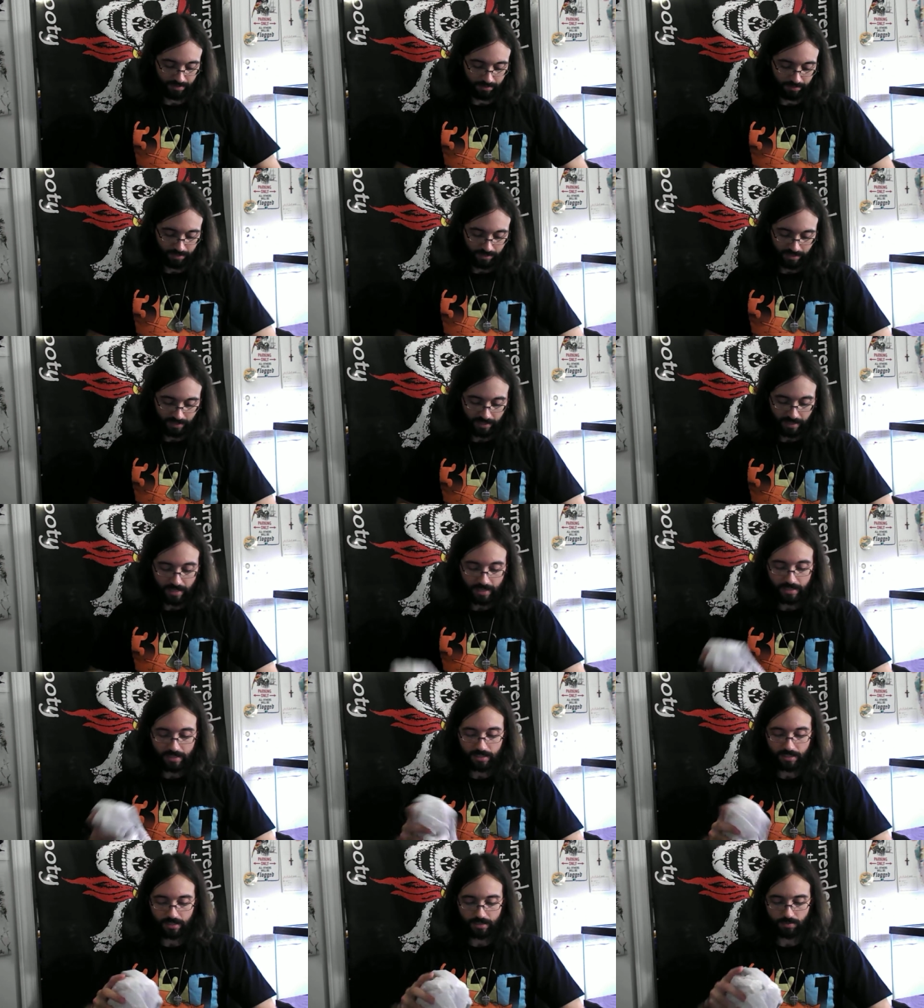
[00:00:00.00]
But
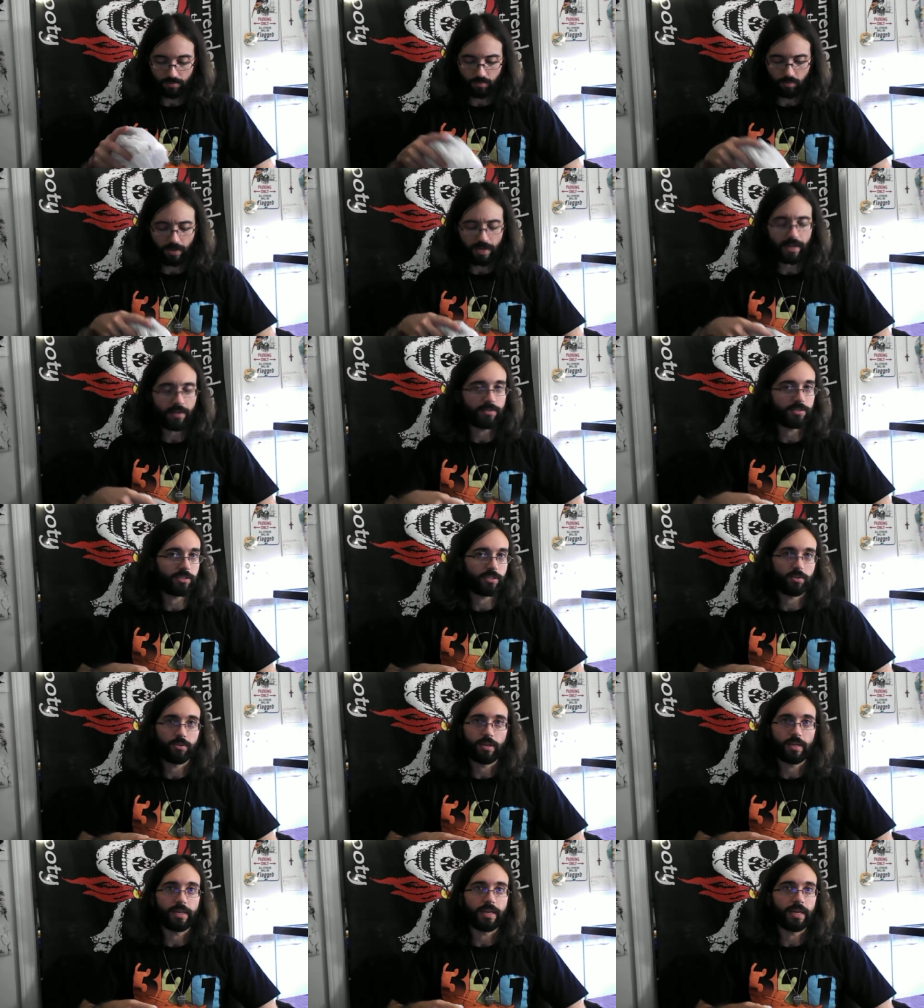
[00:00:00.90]
it's a
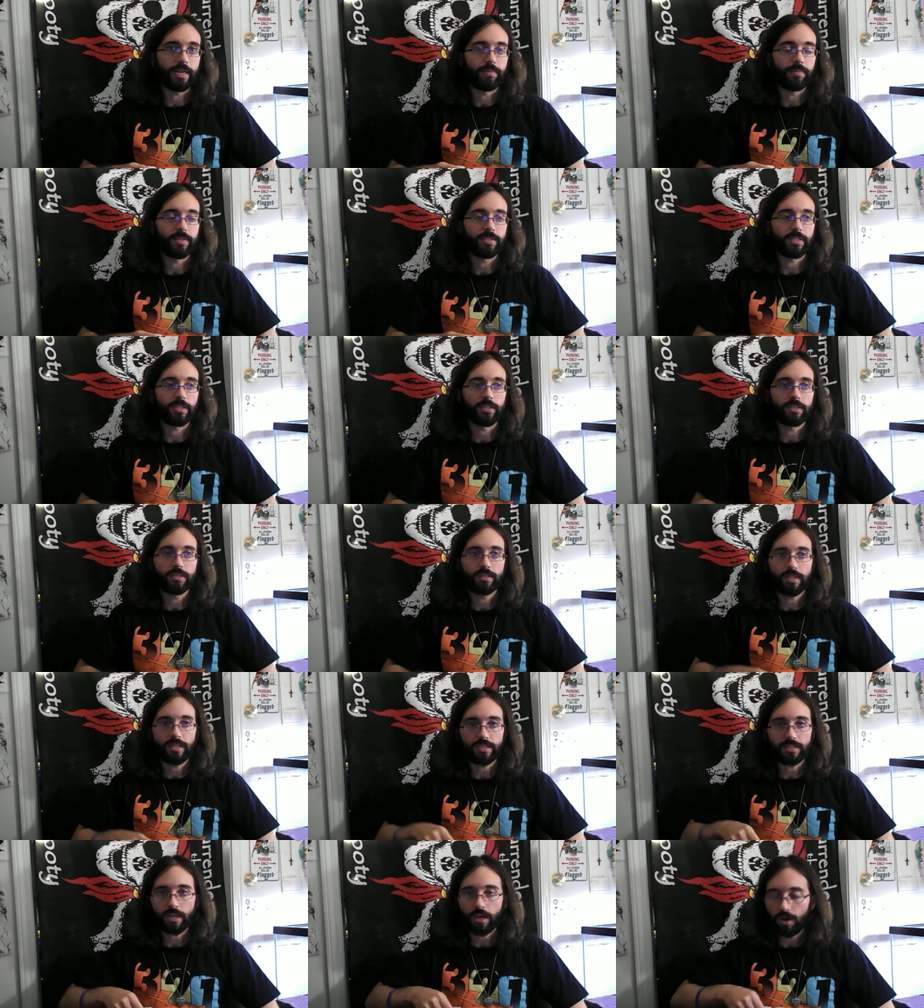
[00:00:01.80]
great game.
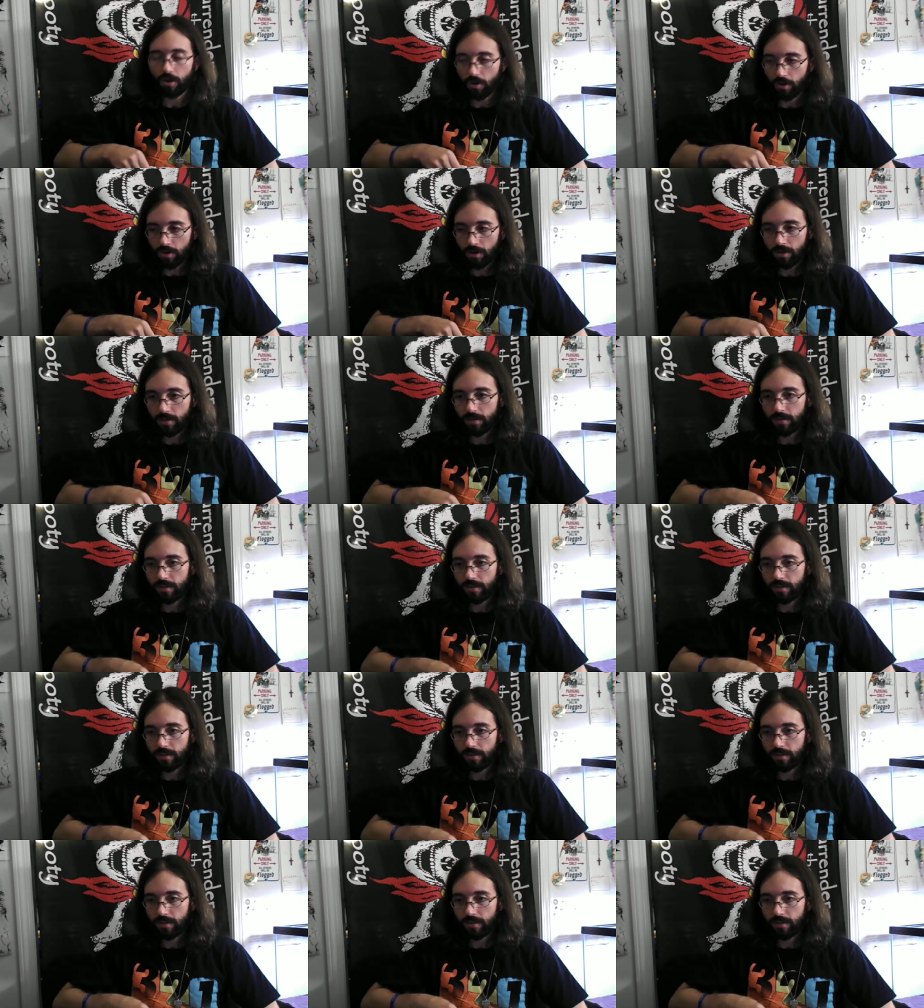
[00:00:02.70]
It's hard.